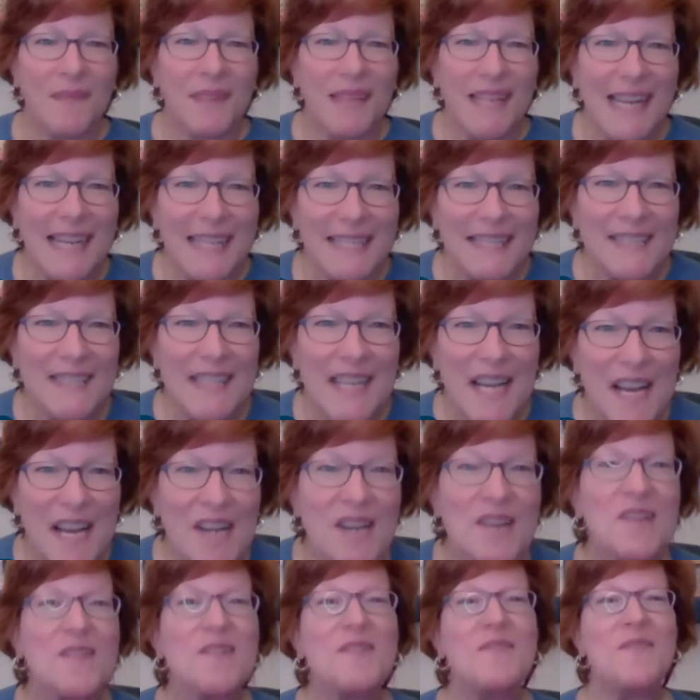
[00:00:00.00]

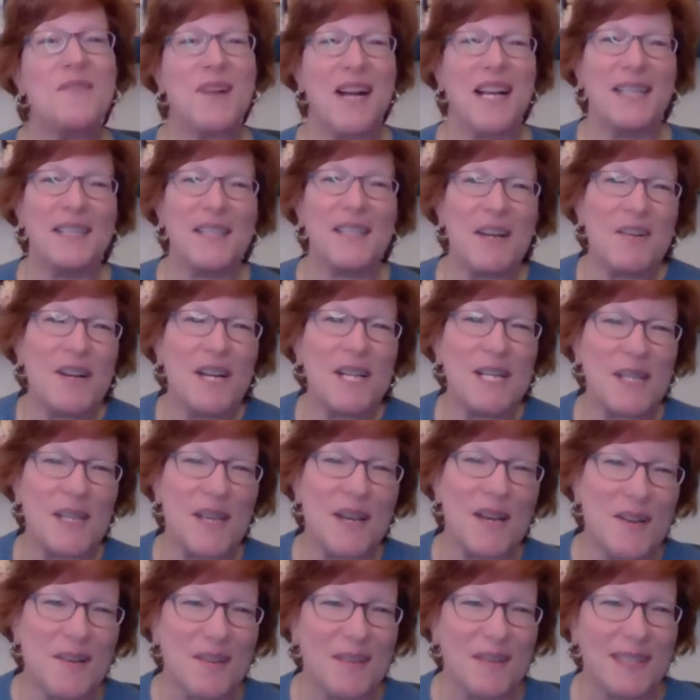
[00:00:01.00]
Hello, hello,
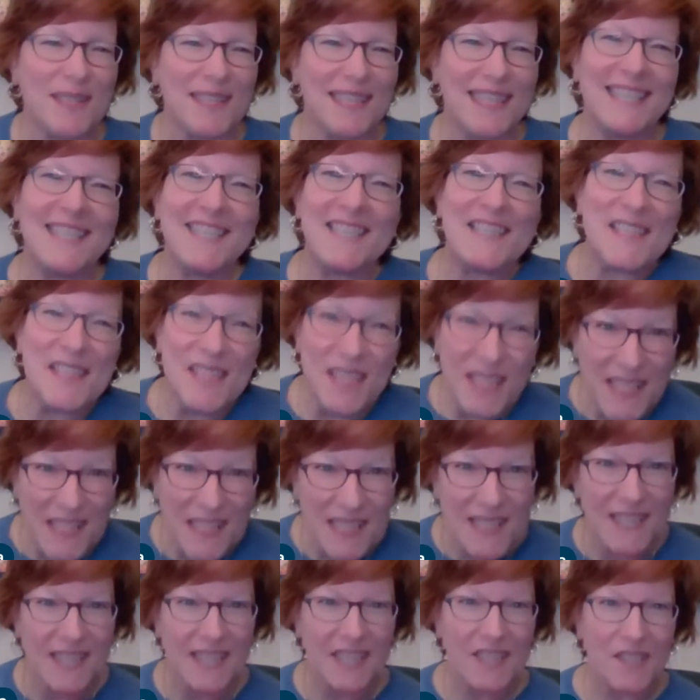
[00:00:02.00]
hello. It's good to
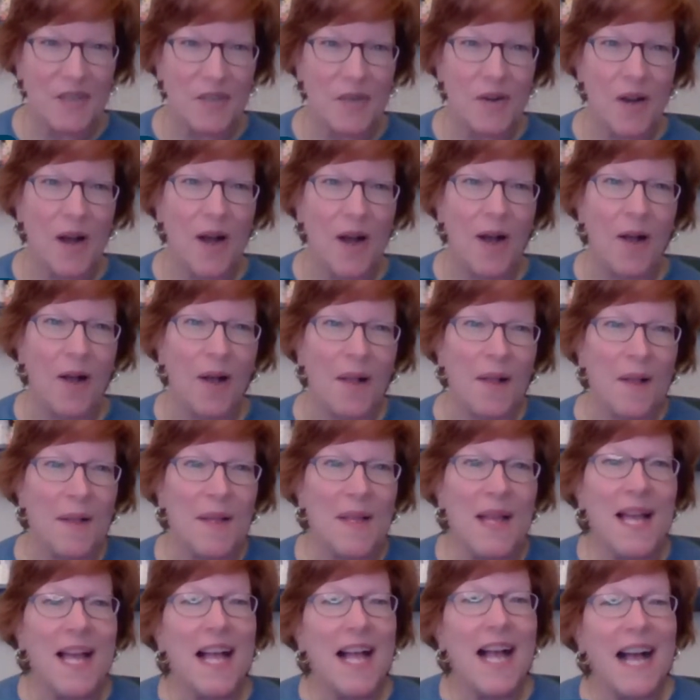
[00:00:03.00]
see you all.
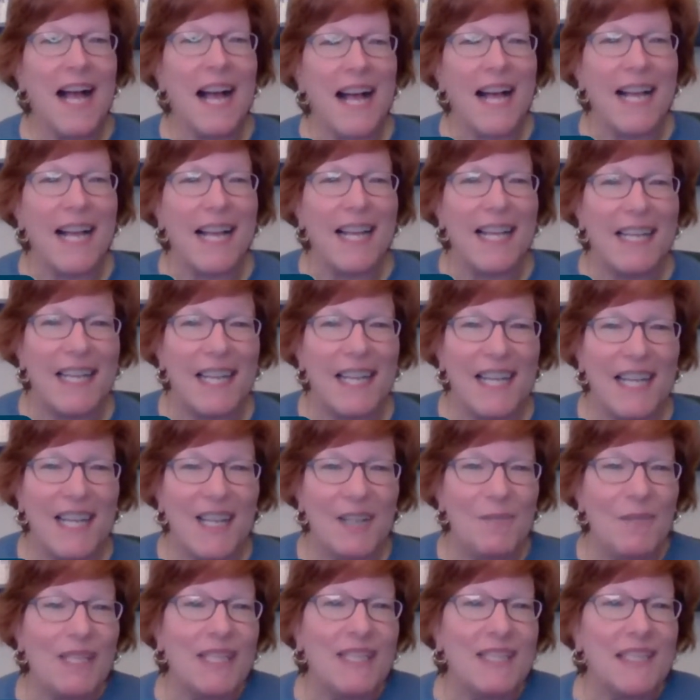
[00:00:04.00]
I
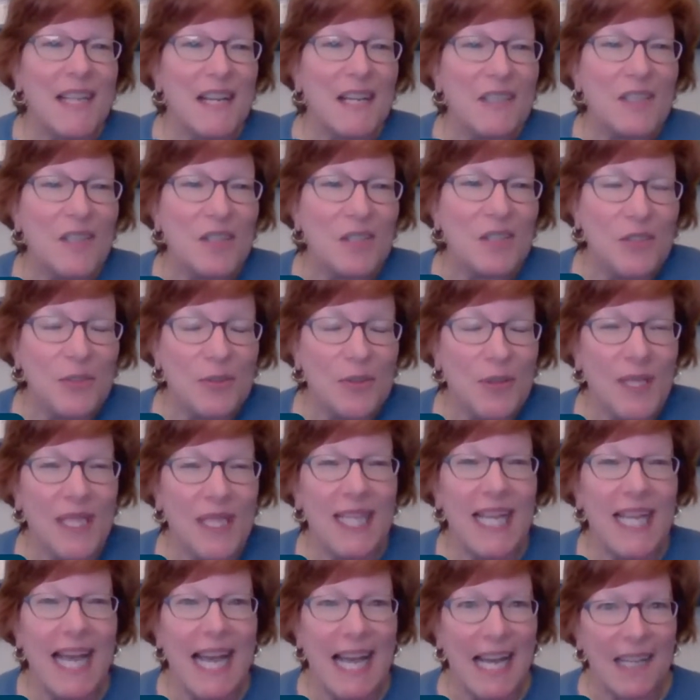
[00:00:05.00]
am Dr.
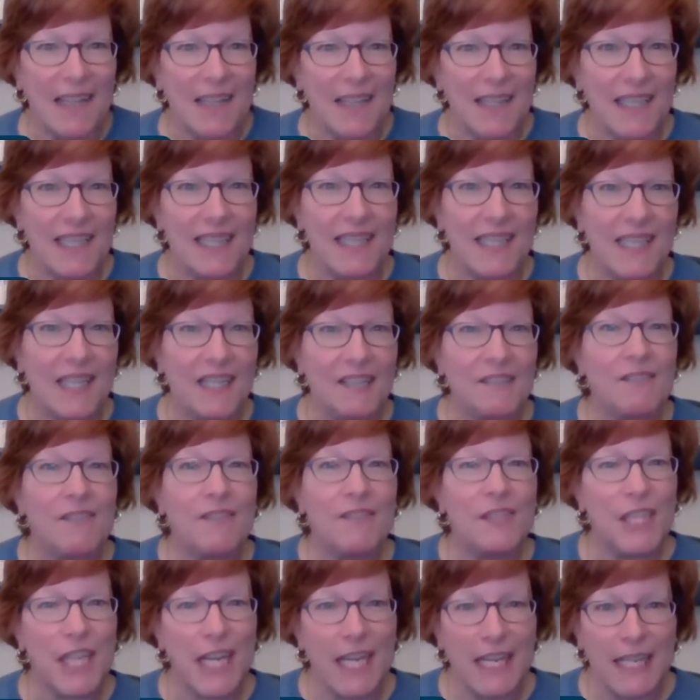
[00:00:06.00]
Julie Allig
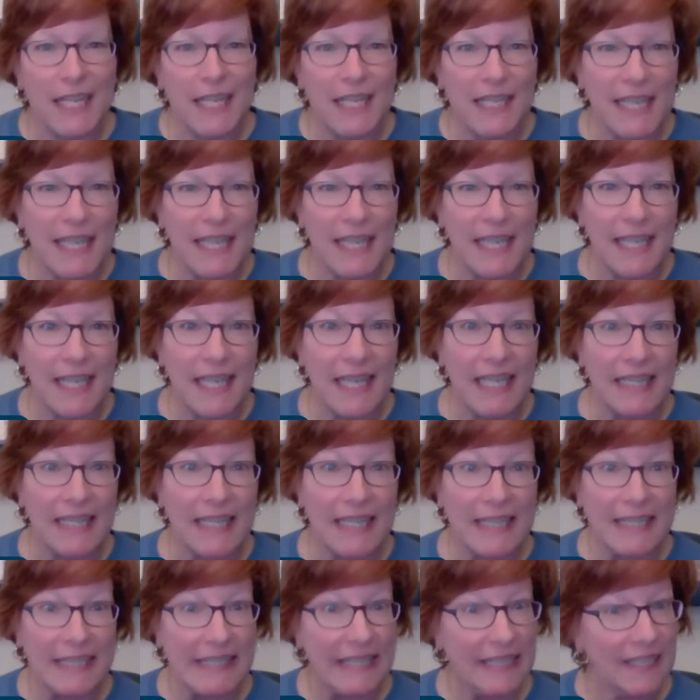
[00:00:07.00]
of JLA
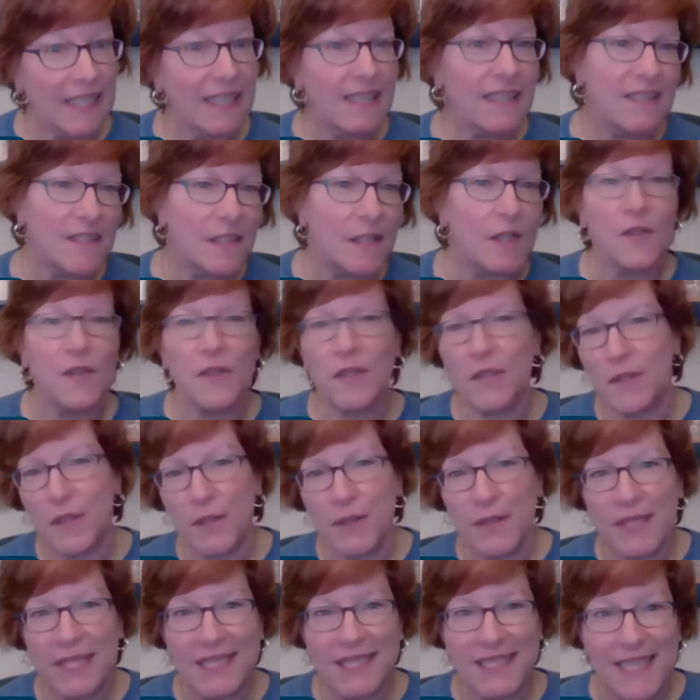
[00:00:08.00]
Analytics, also
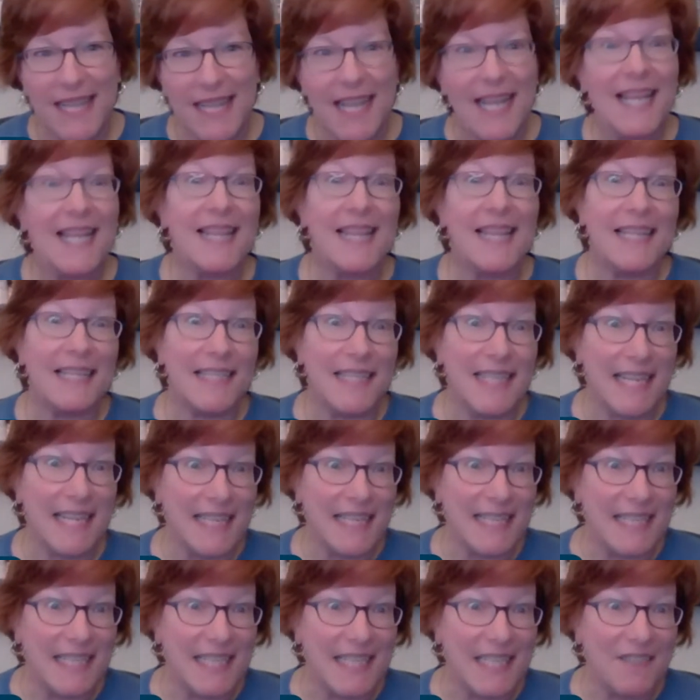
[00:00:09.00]
known as the
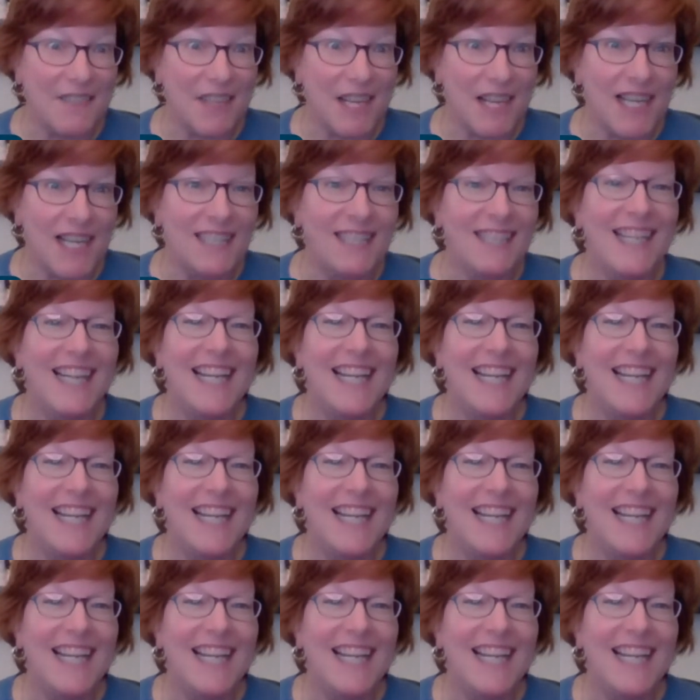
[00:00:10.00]
Data Diva,